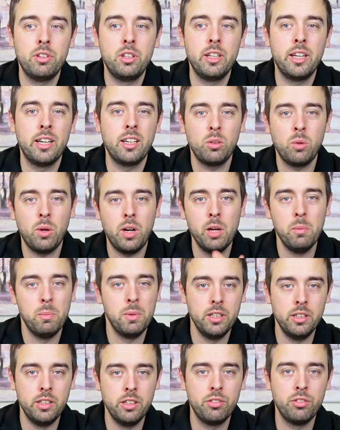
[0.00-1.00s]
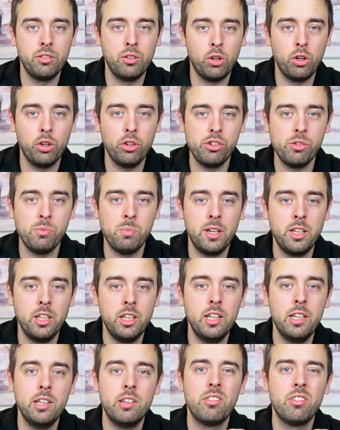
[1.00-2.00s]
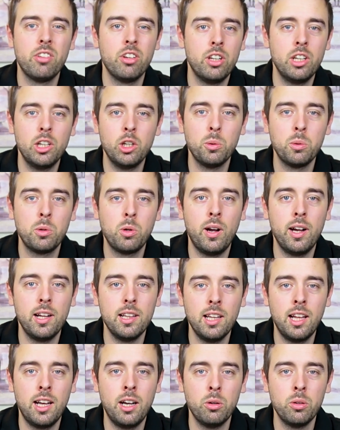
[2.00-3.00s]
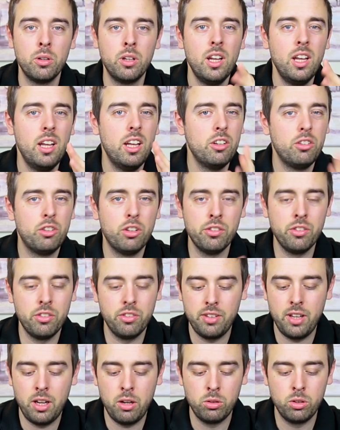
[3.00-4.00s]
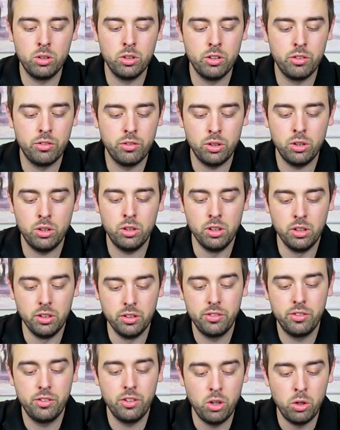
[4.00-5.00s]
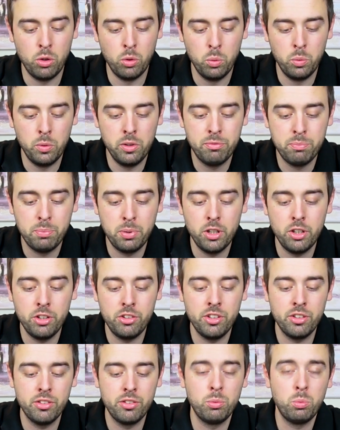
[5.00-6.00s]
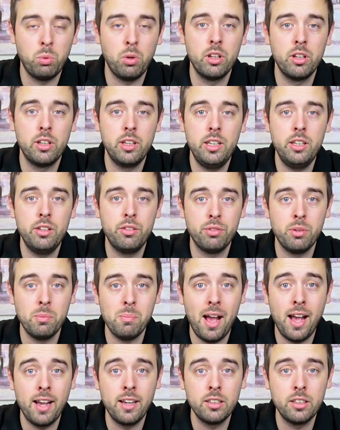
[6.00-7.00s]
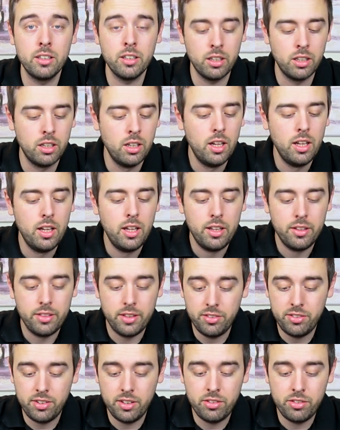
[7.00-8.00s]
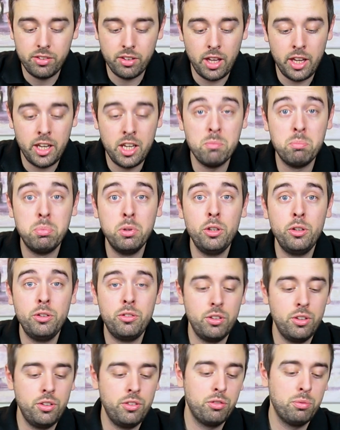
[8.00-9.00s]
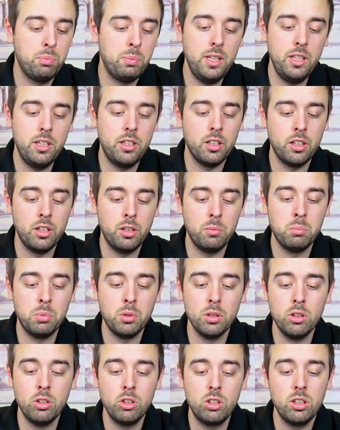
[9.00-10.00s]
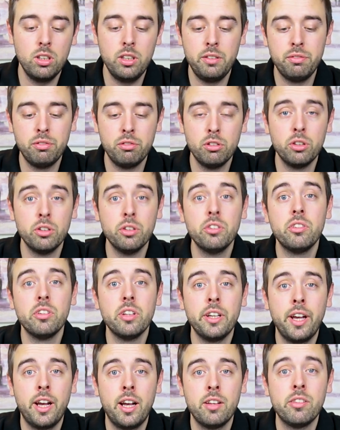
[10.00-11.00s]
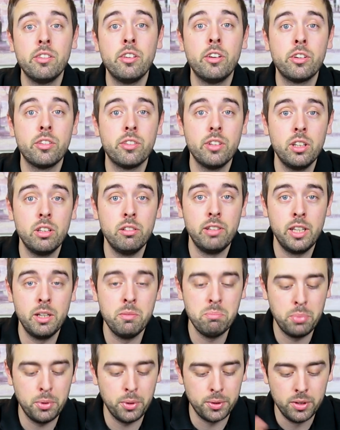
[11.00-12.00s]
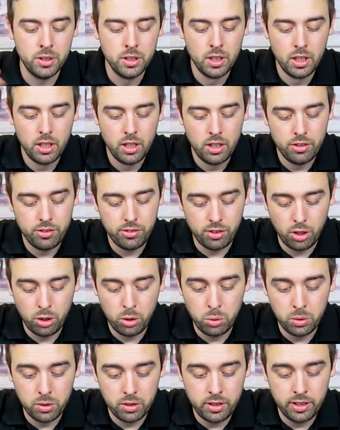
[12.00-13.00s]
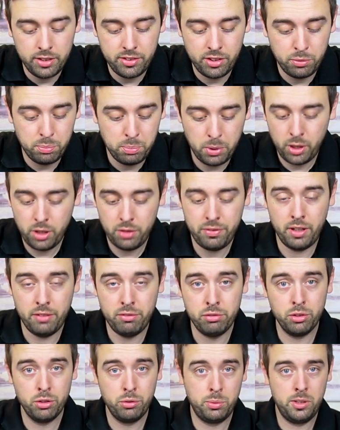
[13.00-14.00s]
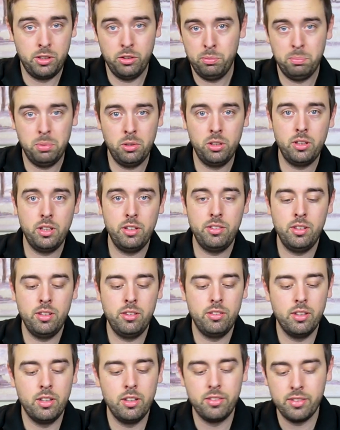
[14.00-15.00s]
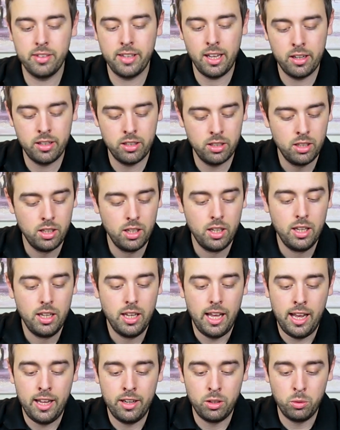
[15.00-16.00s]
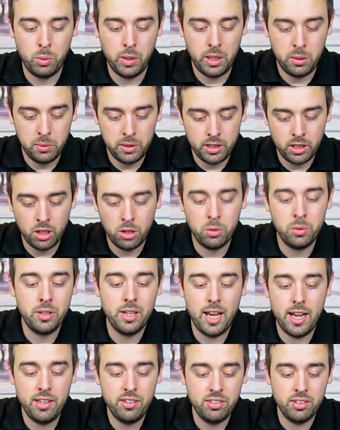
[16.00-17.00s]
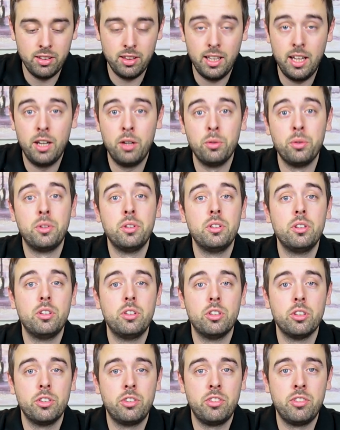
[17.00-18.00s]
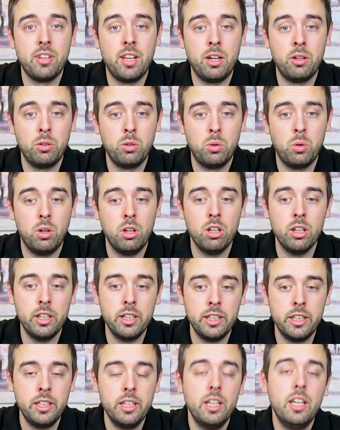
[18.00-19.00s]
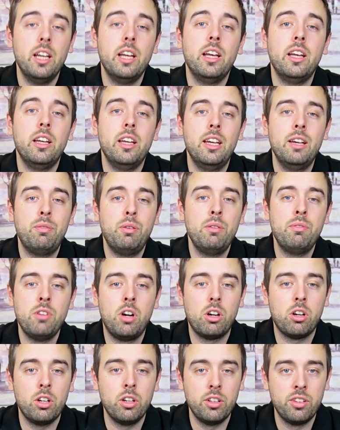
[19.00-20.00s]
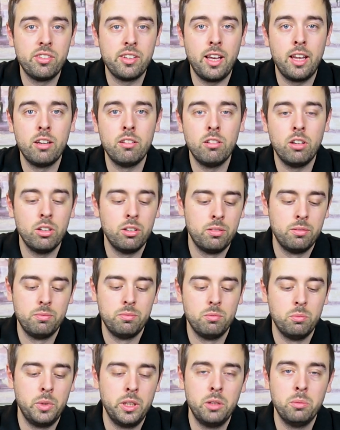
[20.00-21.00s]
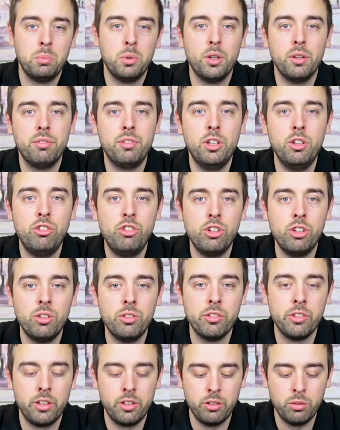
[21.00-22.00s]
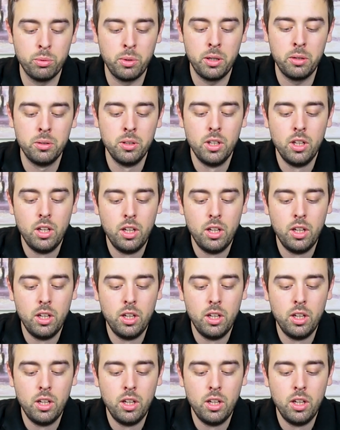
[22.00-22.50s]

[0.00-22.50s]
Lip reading: You get quite a bit of distortion when you need to turn it up quite loud. Doesn't sound good at all. So we've purchased one of these from Anker. This is a Bluetooth speaker, but luckily for us, it has an auxiliary input. So this is perfect for us. We just plug this into the scanner and away we go. Nice and loud, good sound quality. If we've not got the scanner on, we can put a few tunes on as well.